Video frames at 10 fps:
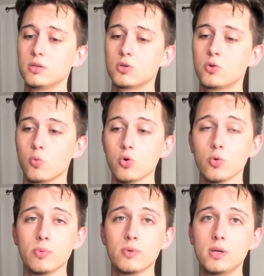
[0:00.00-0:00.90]

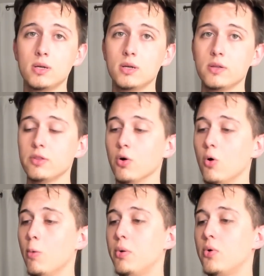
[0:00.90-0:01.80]
group. The
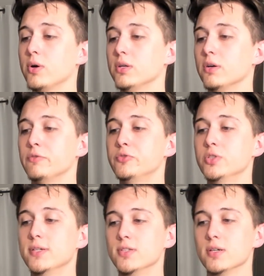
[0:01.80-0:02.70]
whole point of
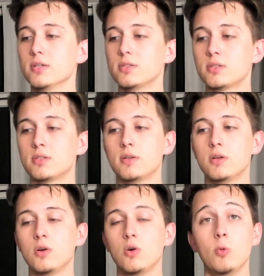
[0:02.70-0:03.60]
Jesus
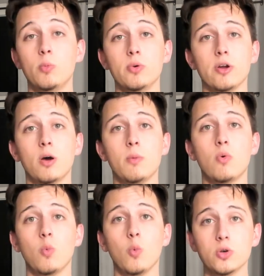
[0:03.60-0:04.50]
opening up
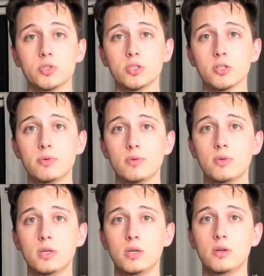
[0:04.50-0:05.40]
worship
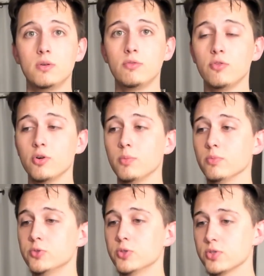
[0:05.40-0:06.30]
from
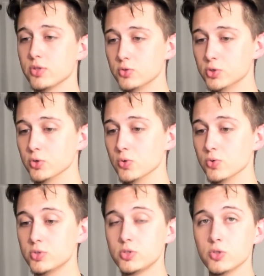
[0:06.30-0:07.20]
just the
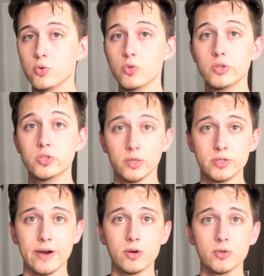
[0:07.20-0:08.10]
Jews to the
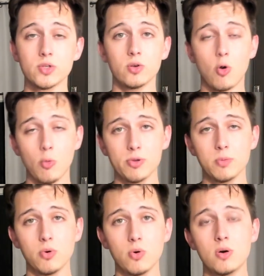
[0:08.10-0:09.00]
Gentiles and all
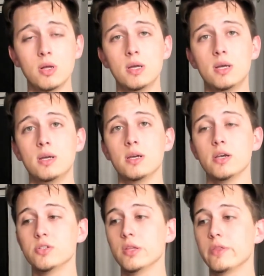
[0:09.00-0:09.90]
people
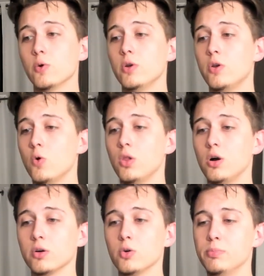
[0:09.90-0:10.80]
is that there would no
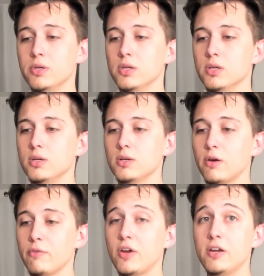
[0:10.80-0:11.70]
longer be a
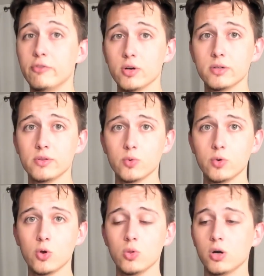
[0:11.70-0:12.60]
favorite, there would no
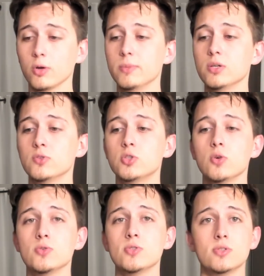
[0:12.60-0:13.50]
longer be a
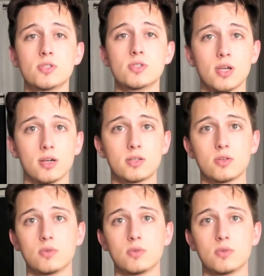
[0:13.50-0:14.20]
chosen sect